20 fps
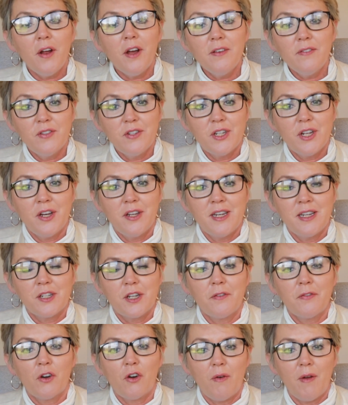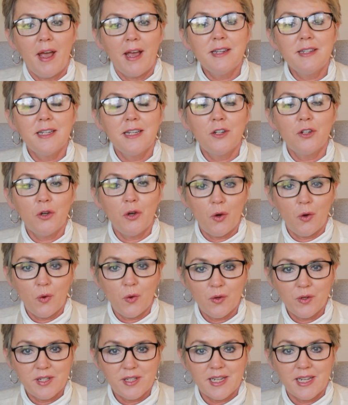I've done is I've created
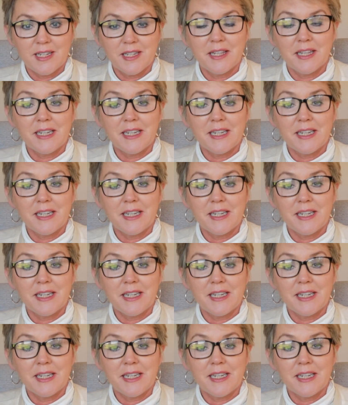courses